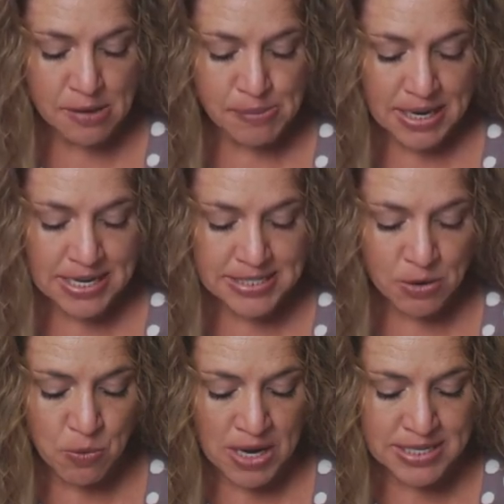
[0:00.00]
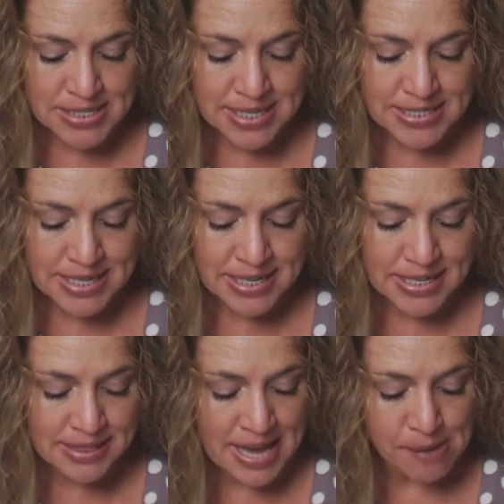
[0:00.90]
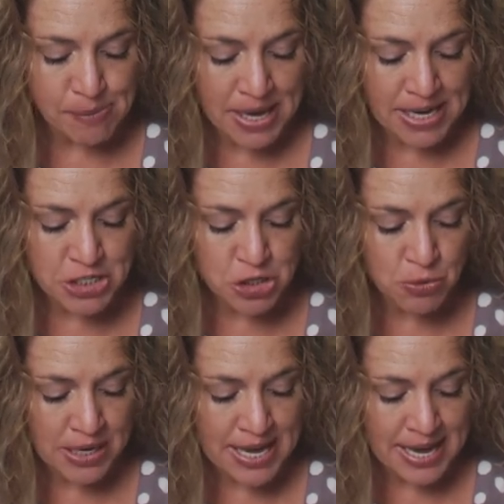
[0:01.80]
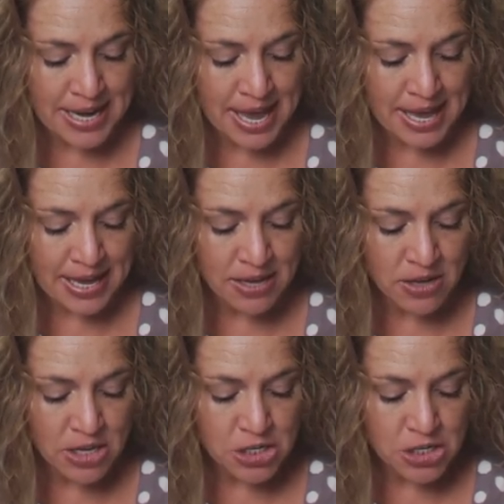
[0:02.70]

because it was intended that page 28A